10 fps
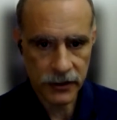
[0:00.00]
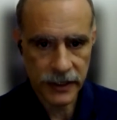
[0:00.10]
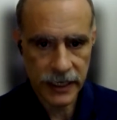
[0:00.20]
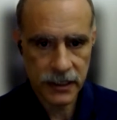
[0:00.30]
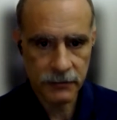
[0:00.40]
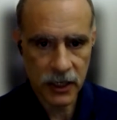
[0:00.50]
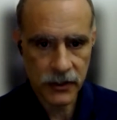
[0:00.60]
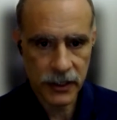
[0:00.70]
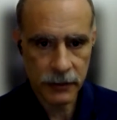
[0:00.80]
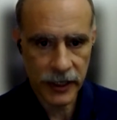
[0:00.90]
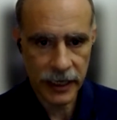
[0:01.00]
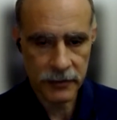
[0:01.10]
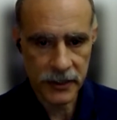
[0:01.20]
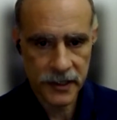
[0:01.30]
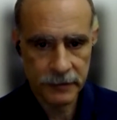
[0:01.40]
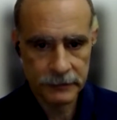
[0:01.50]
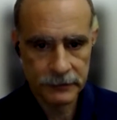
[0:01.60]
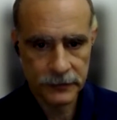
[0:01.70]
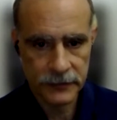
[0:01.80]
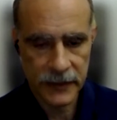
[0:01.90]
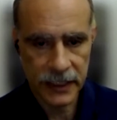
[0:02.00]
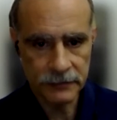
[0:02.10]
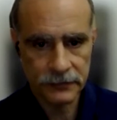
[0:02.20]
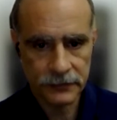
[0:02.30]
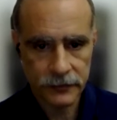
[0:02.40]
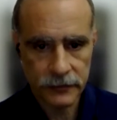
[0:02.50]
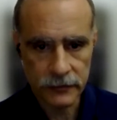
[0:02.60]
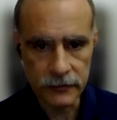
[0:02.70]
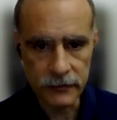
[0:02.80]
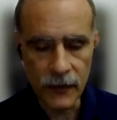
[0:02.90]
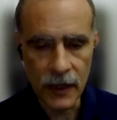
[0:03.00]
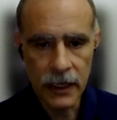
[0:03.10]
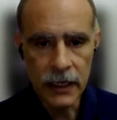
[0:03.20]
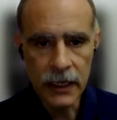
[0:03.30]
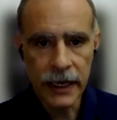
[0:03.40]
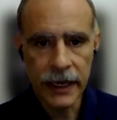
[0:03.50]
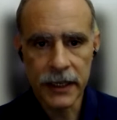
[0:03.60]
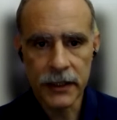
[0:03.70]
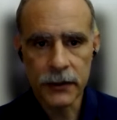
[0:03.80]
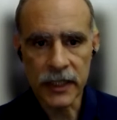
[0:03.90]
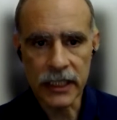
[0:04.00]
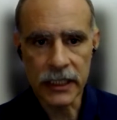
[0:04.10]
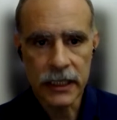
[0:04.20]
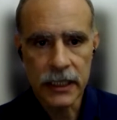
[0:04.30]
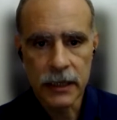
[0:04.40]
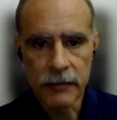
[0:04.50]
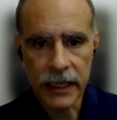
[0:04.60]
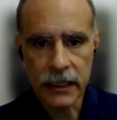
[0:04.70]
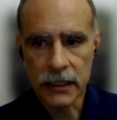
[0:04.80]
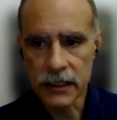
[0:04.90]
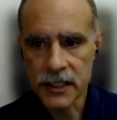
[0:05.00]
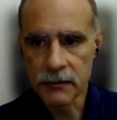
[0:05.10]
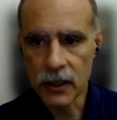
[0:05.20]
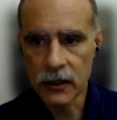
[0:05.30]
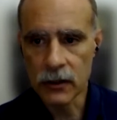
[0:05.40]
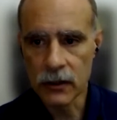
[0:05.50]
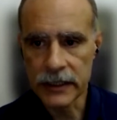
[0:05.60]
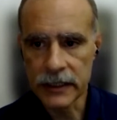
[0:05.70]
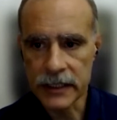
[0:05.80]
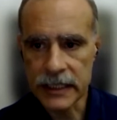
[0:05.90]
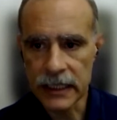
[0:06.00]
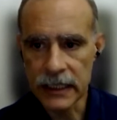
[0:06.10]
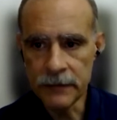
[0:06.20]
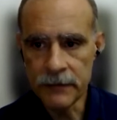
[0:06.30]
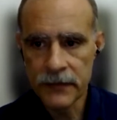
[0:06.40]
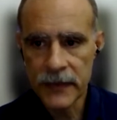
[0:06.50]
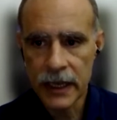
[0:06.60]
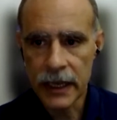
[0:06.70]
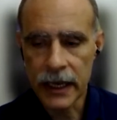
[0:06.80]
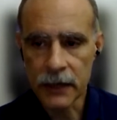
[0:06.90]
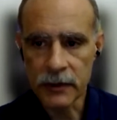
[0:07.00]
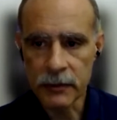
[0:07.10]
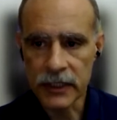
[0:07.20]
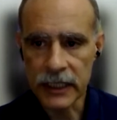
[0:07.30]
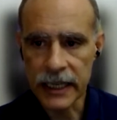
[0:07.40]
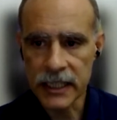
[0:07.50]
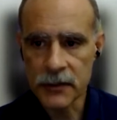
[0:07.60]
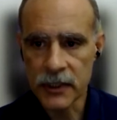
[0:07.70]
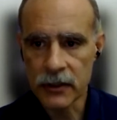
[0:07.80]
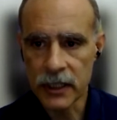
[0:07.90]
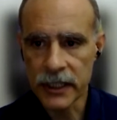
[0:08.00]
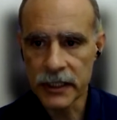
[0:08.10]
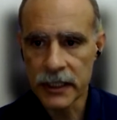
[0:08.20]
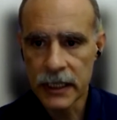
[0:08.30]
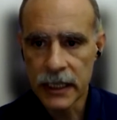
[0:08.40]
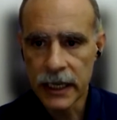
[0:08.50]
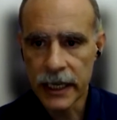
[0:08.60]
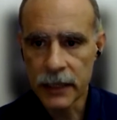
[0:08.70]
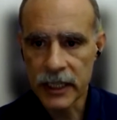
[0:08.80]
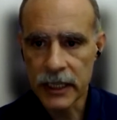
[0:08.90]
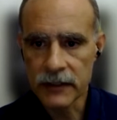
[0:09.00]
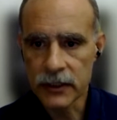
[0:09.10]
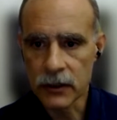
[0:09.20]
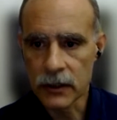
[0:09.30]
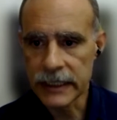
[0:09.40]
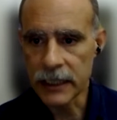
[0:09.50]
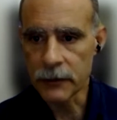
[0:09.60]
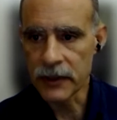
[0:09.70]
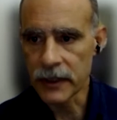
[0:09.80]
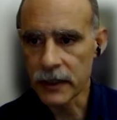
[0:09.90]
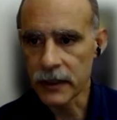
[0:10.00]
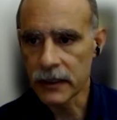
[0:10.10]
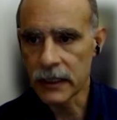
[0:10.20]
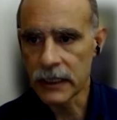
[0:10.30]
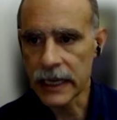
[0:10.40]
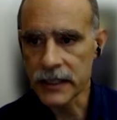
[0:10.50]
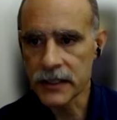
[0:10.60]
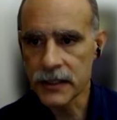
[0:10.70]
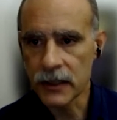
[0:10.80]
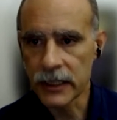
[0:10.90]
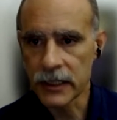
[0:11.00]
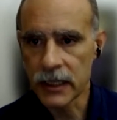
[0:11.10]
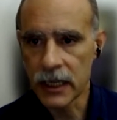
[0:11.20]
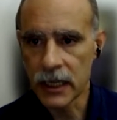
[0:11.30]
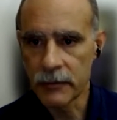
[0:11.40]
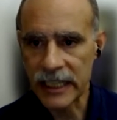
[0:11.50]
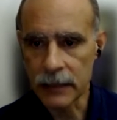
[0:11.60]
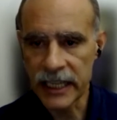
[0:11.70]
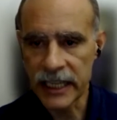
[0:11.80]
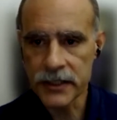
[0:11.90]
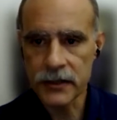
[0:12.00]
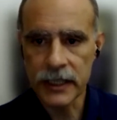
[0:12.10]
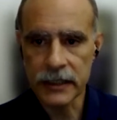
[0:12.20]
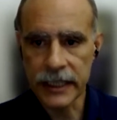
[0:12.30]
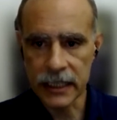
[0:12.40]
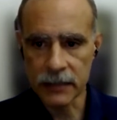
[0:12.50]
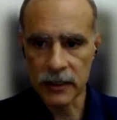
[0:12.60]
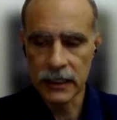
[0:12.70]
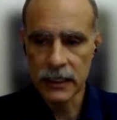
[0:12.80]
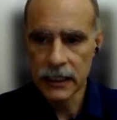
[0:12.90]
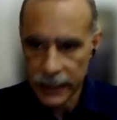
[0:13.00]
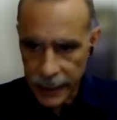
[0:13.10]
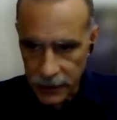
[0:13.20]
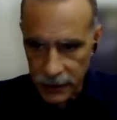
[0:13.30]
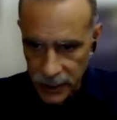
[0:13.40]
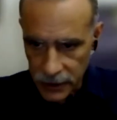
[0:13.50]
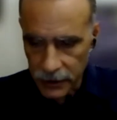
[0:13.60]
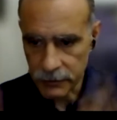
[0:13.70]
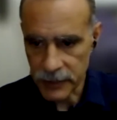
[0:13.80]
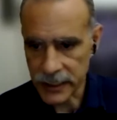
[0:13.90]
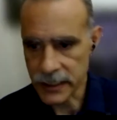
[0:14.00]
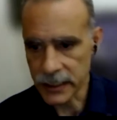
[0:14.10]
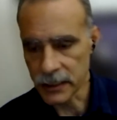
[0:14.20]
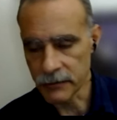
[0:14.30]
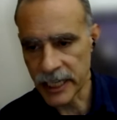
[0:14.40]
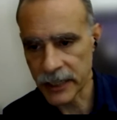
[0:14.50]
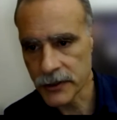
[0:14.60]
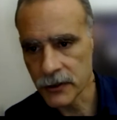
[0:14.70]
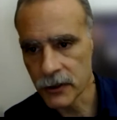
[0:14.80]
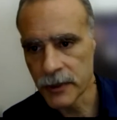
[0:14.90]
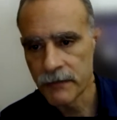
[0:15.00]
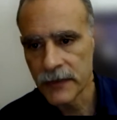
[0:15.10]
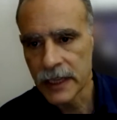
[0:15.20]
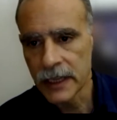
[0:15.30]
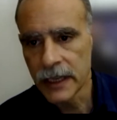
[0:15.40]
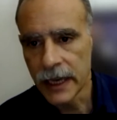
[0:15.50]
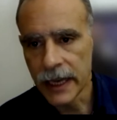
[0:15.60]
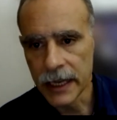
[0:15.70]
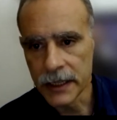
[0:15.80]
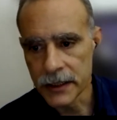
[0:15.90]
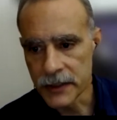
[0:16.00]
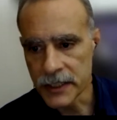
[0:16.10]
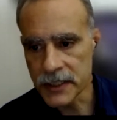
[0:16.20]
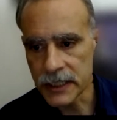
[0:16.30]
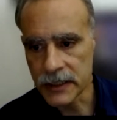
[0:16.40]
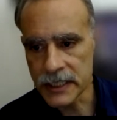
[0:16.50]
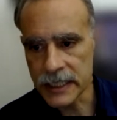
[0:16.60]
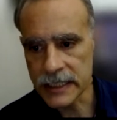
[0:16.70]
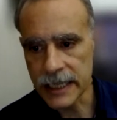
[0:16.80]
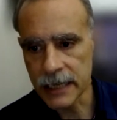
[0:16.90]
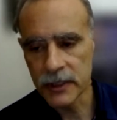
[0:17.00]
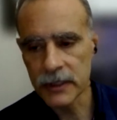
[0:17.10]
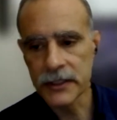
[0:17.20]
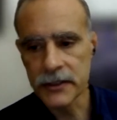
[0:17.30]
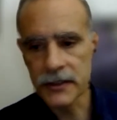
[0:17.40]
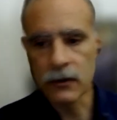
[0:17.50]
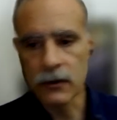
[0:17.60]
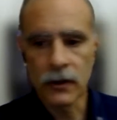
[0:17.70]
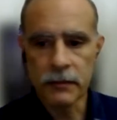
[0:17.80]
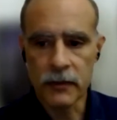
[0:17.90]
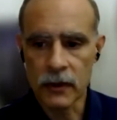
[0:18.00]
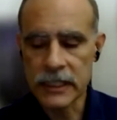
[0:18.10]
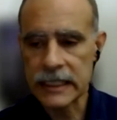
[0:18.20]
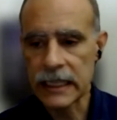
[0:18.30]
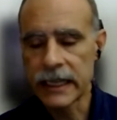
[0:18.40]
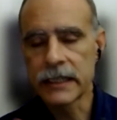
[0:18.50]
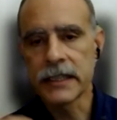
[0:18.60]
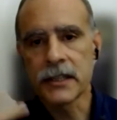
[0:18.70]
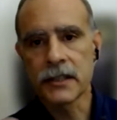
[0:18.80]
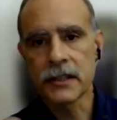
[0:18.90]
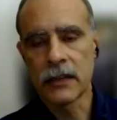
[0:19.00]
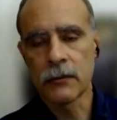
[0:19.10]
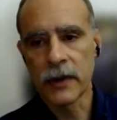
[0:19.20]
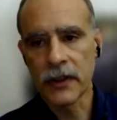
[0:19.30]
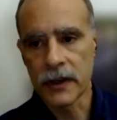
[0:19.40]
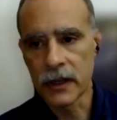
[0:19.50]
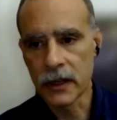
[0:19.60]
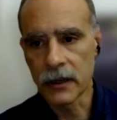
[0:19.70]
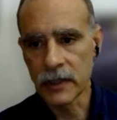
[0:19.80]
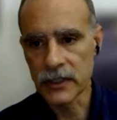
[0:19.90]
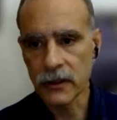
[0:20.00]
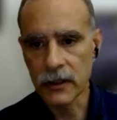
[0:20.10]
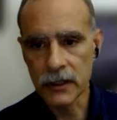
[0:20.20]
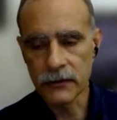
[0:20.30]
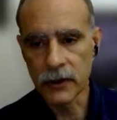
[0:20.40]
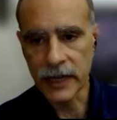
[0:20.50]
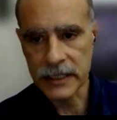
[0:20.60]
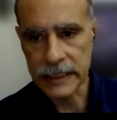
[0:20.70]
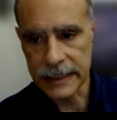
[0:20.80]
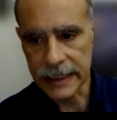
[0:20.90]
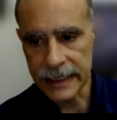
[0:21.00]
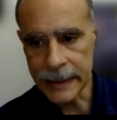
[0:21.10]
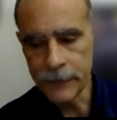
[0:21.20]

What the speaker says: So that's the mouse hippocampus. Yeah. And we make a small hole in the skull, and we put the glass window on it, and we cover the whole thing with a nice solid metal plate so that the animal can be placed under a microscope. And this, in this example, this is an old slide. This is done with what's called a fluorescent dye.